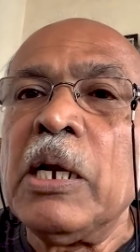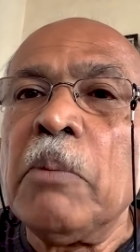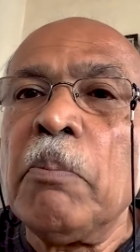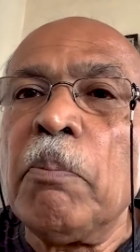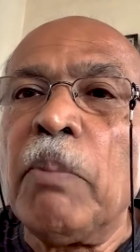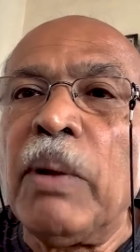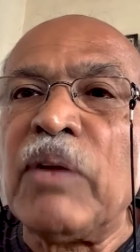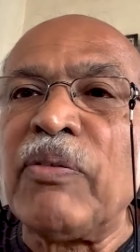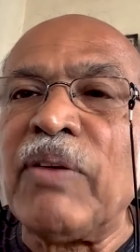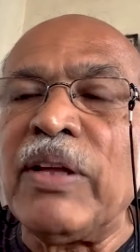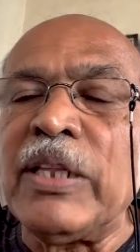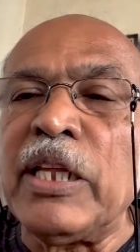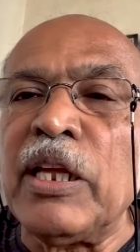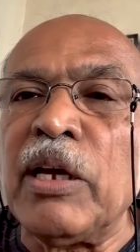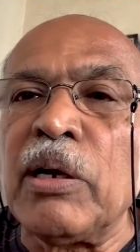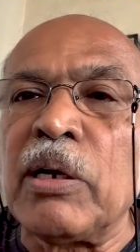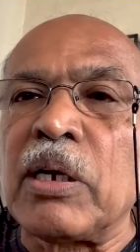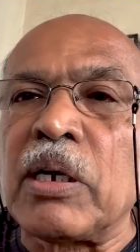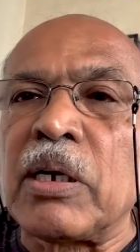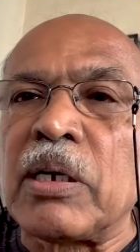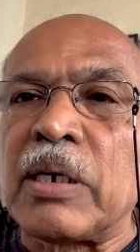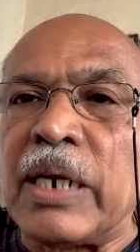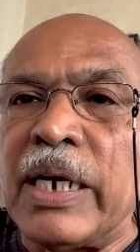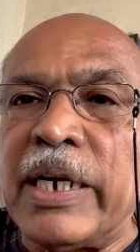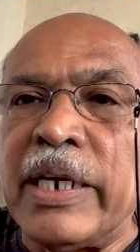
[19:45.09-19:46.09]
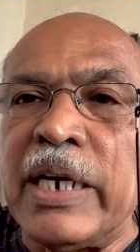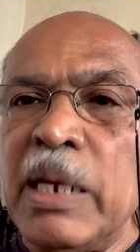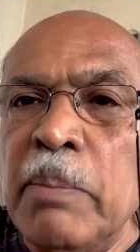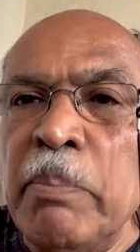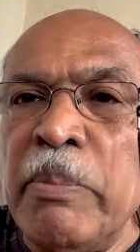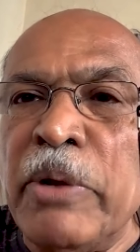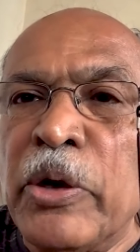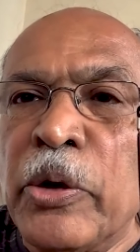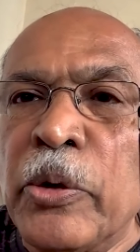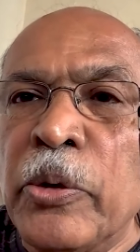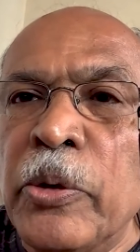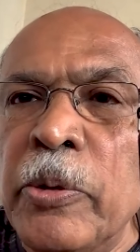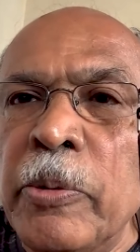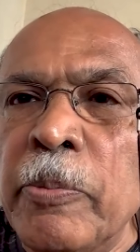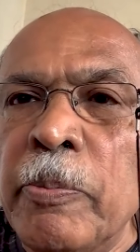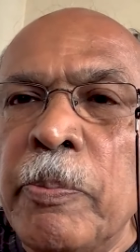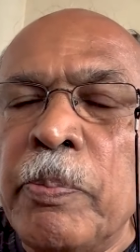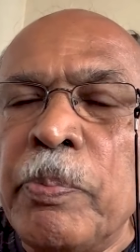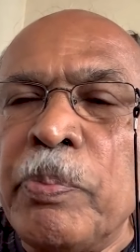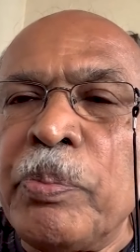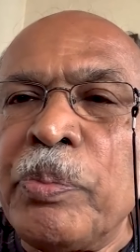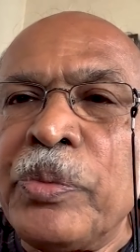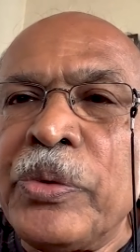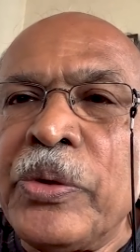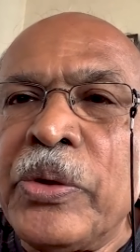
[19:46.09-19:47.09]
But when they condemn you,
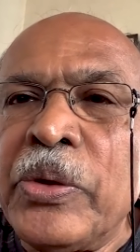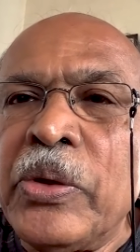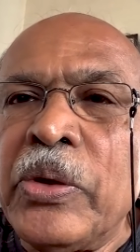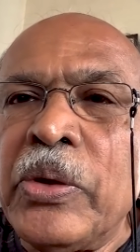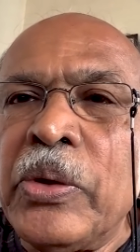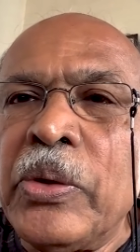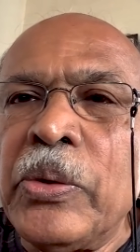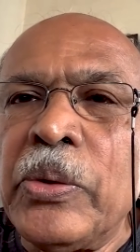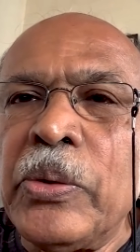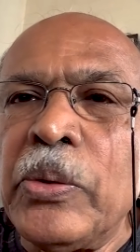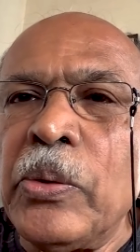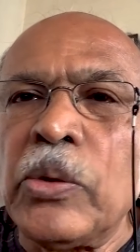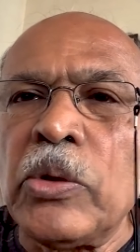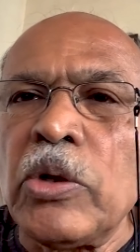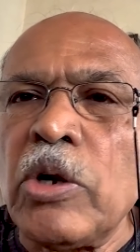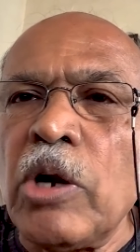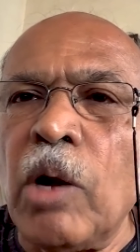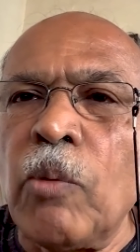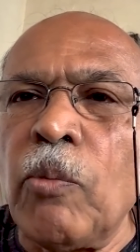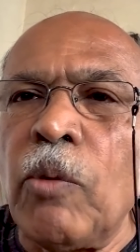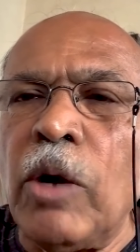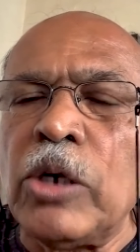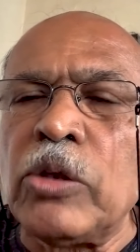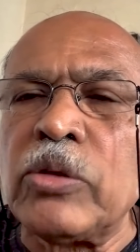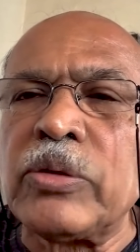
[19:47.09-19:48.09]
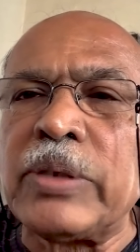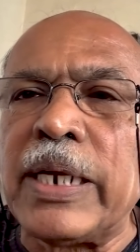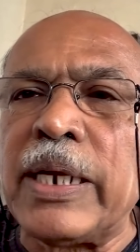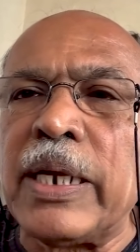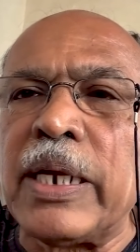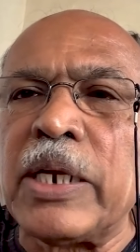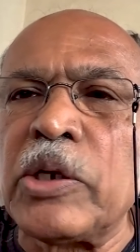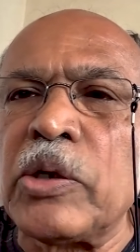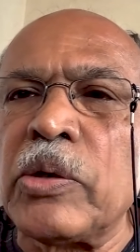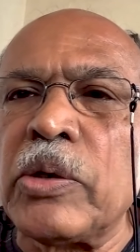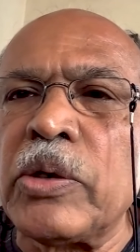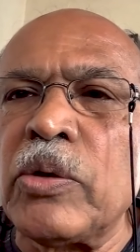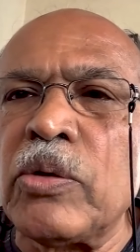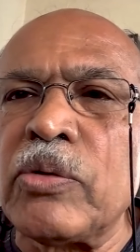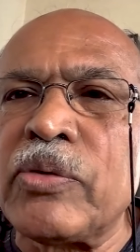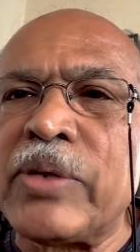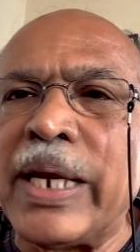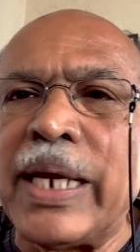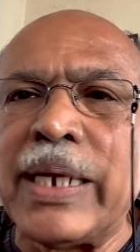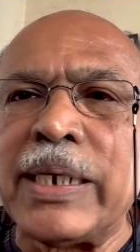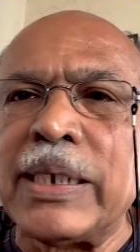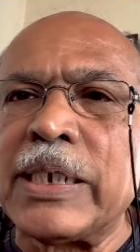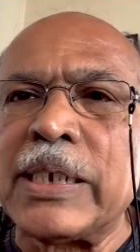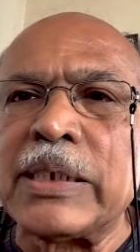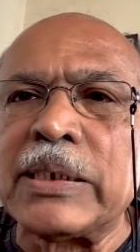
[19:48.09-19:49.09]
You do not want to say, you say
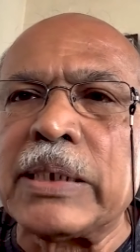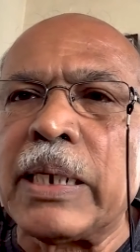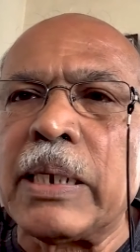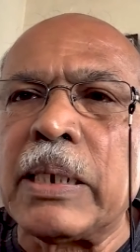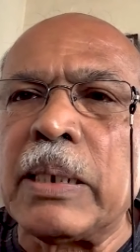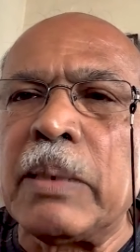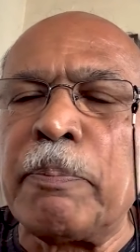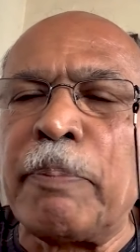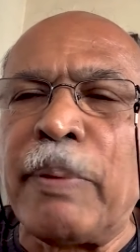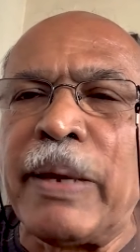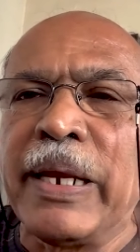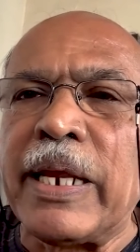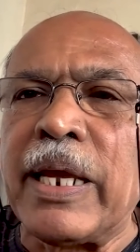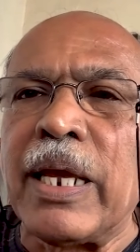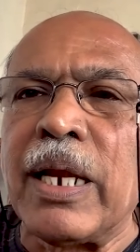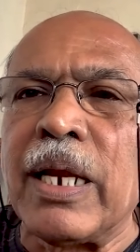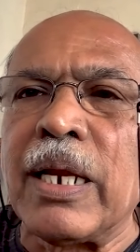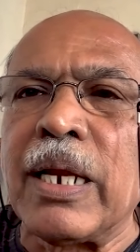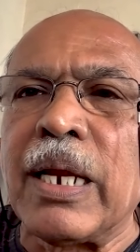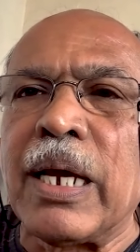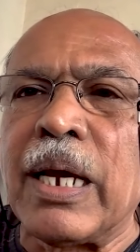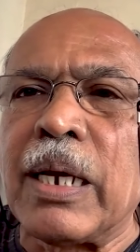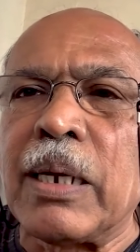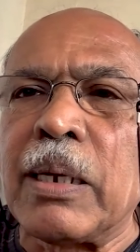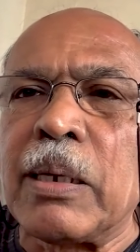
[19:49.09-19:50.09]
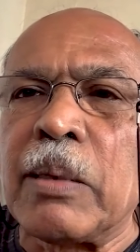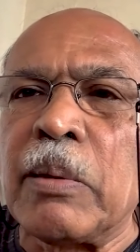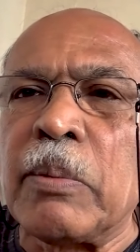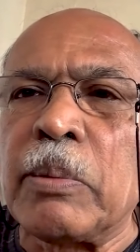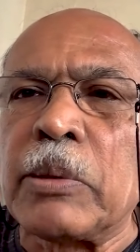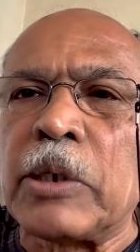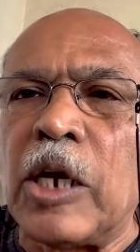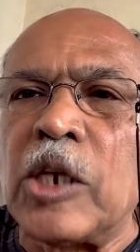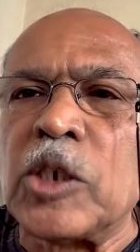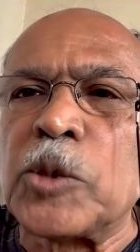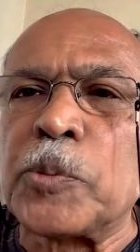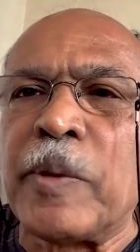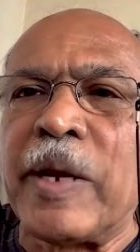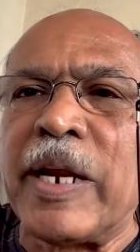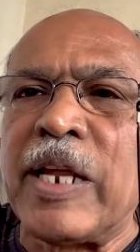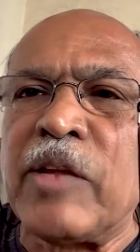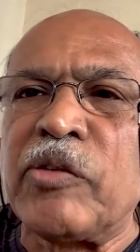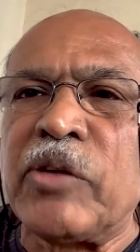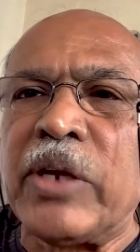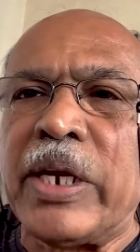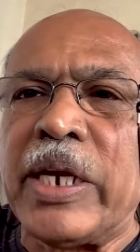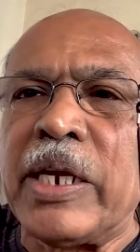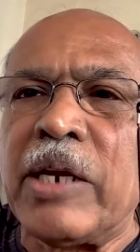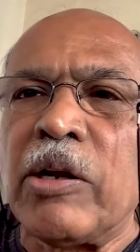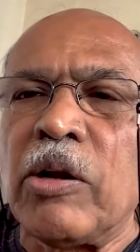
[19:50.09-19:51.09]
it is an imperial uh,
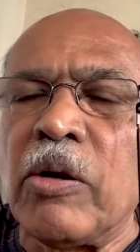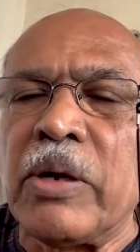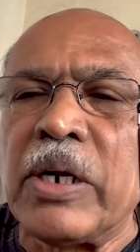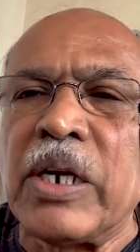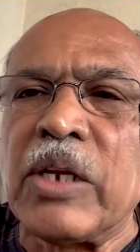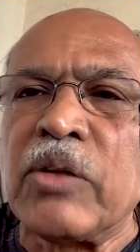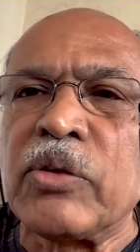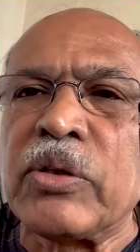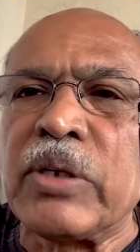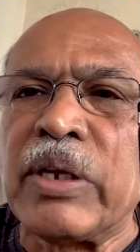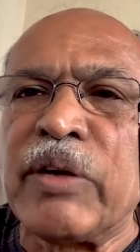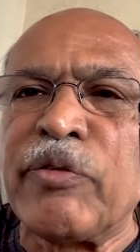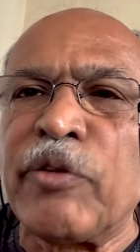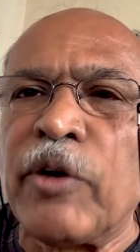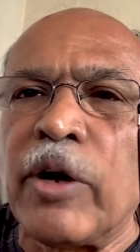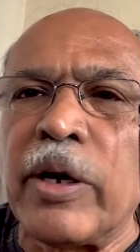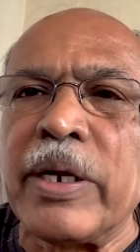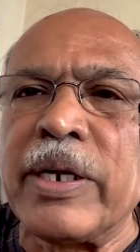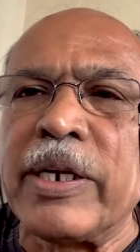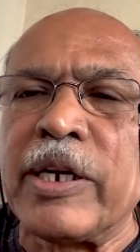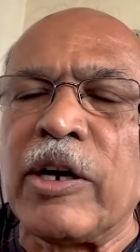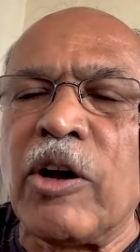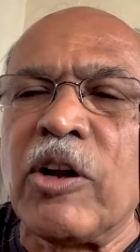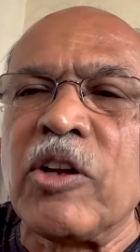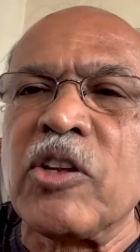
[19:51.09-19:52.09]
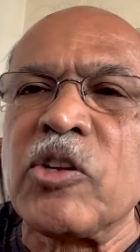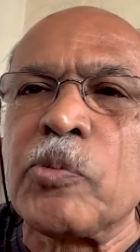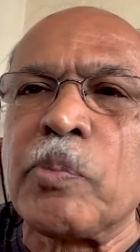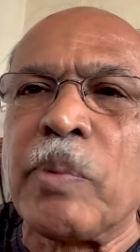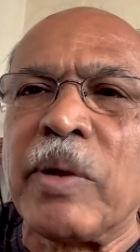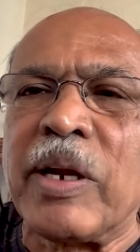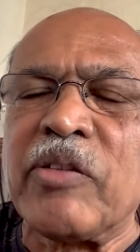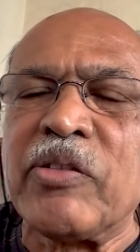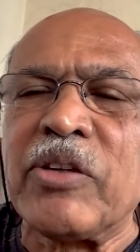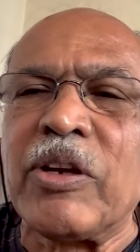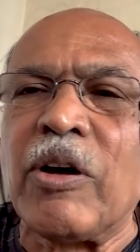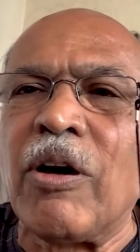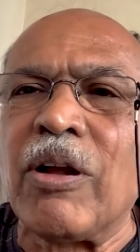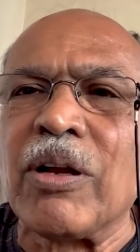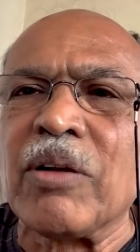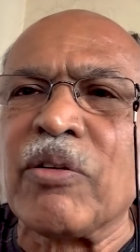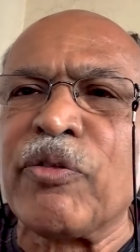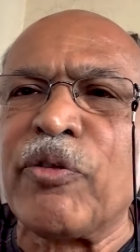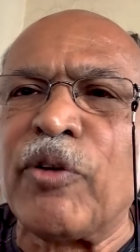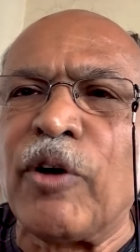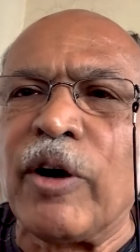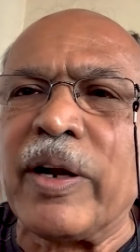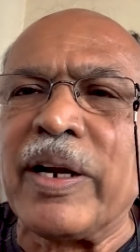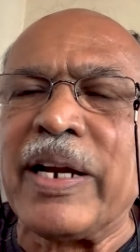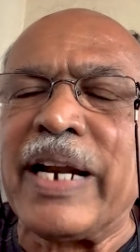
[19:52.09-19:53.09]
conspiracy, you know, it is a foreign conspiracy or
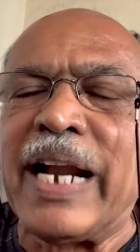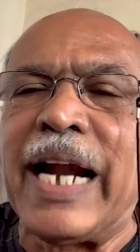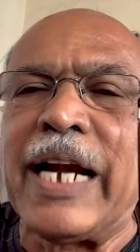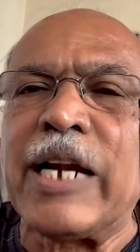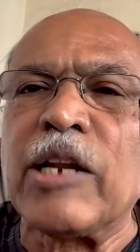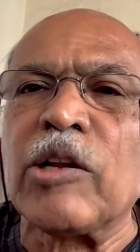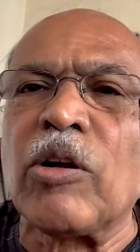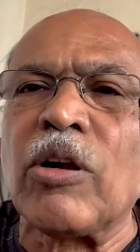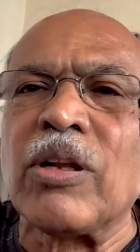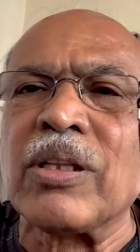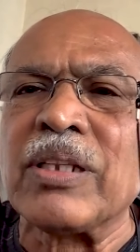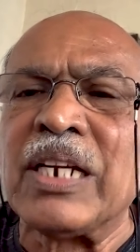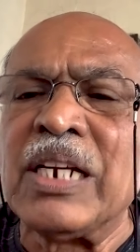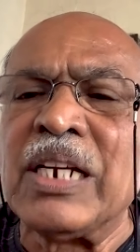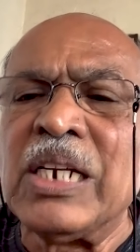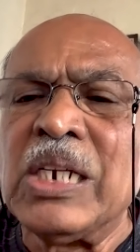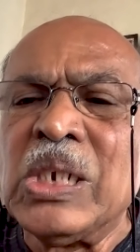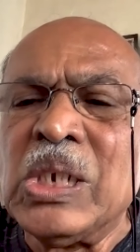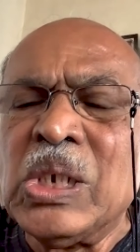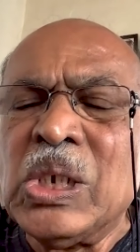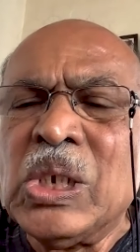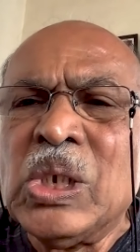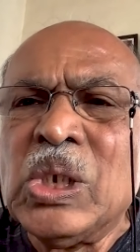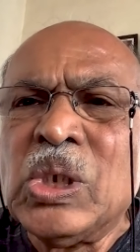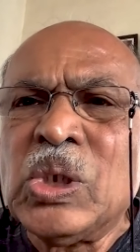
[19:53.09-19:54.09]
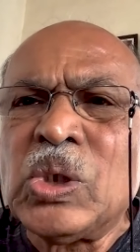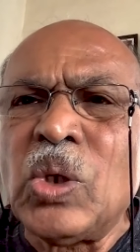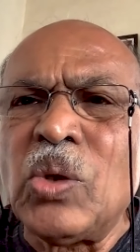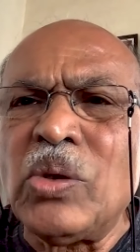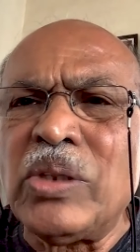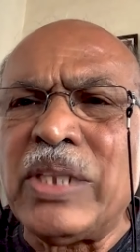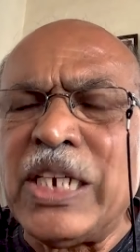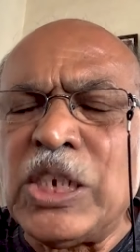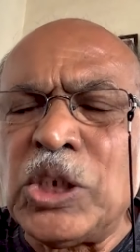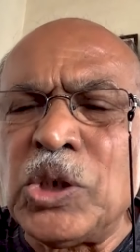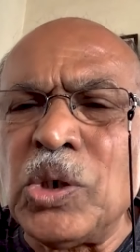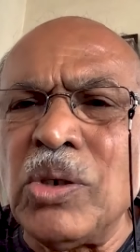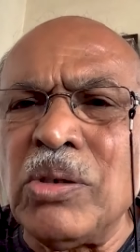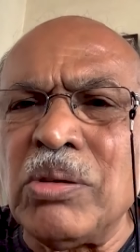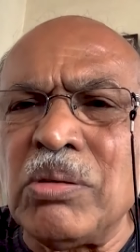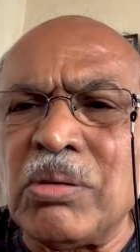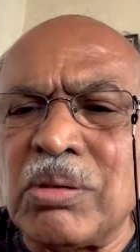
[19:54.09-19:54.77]
foreign hand and all that. So they should